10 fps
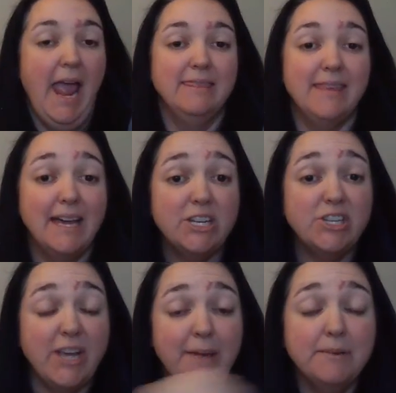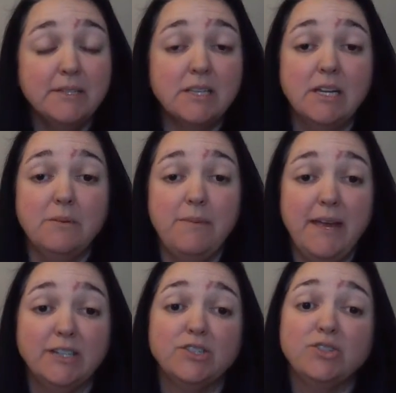and that shape is going to
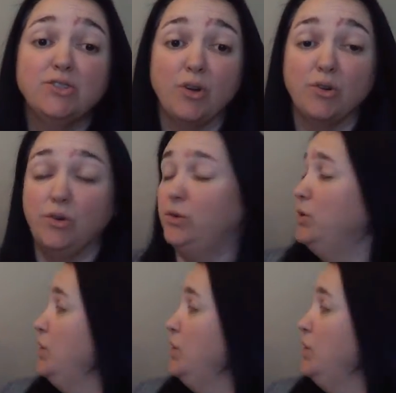be a circle.